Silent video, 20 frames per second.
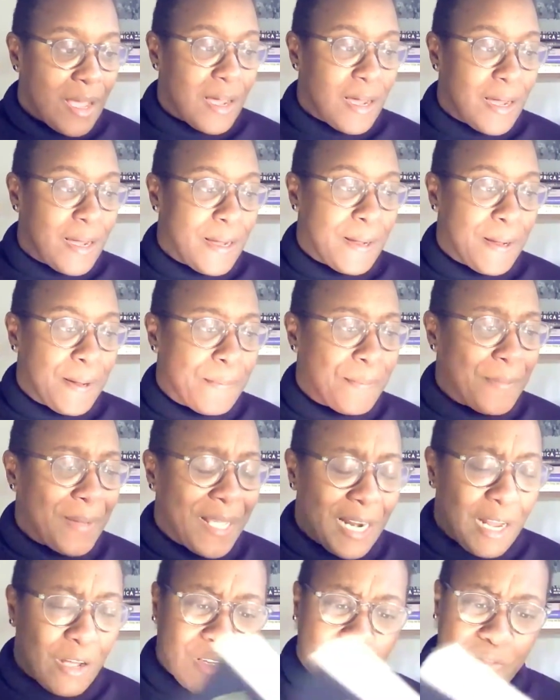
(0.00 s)

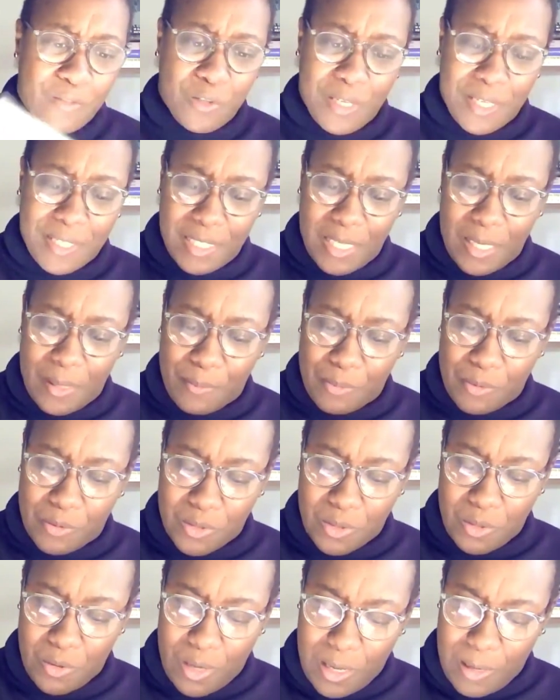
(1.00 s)
And I'll give you an example.
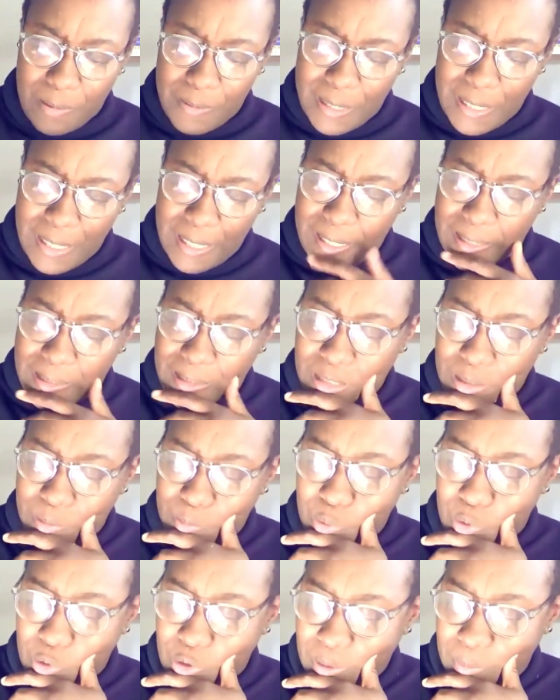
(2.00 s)
So Abina, the
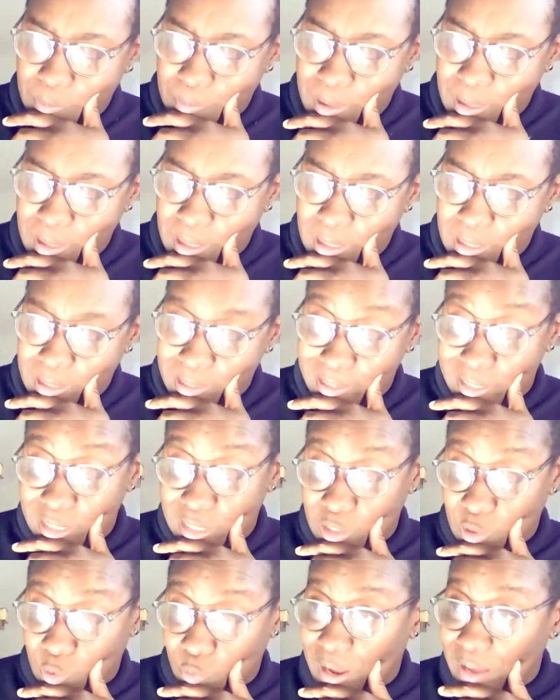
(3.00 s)
Imported Men, this
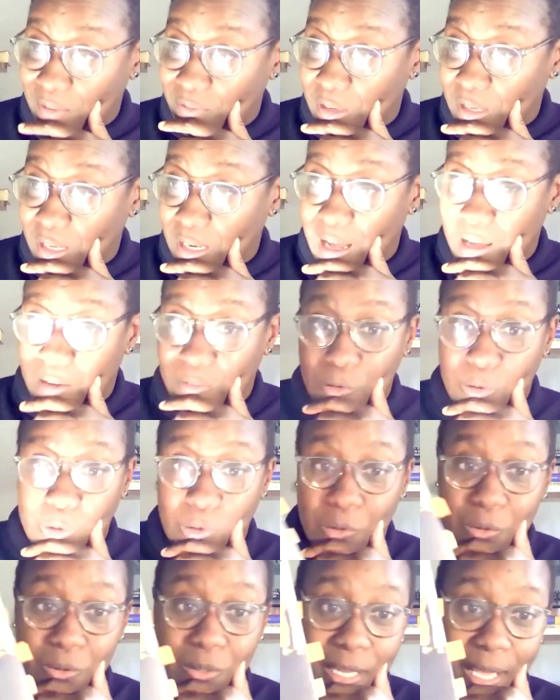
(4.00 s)
is a graphic
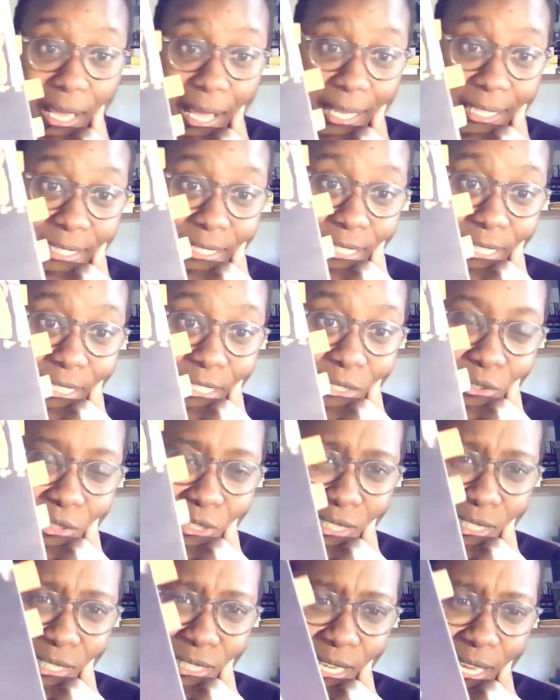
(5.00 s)
novel. As such, you
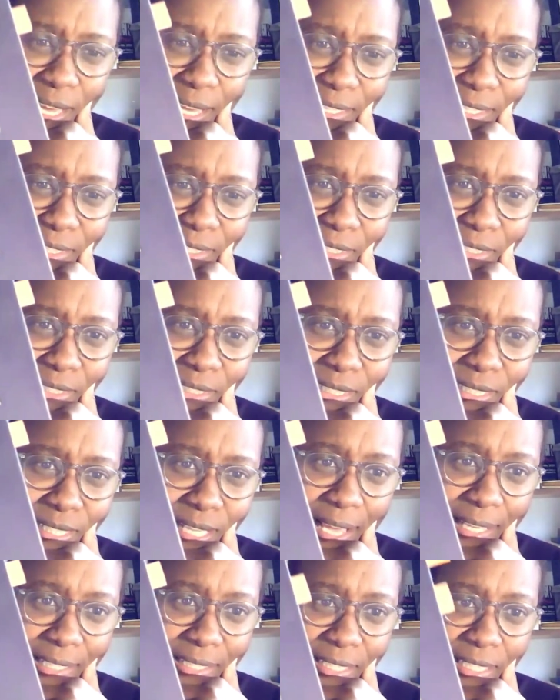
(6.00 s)
see it has
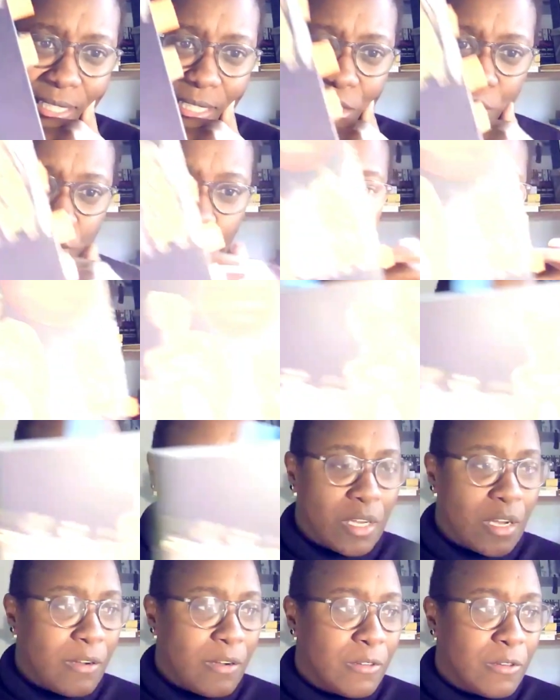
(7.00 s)
illustrations on
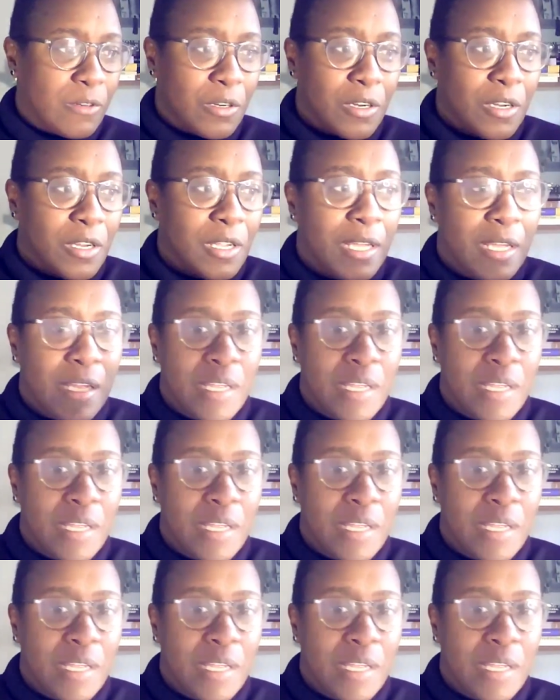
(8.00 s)
the cover.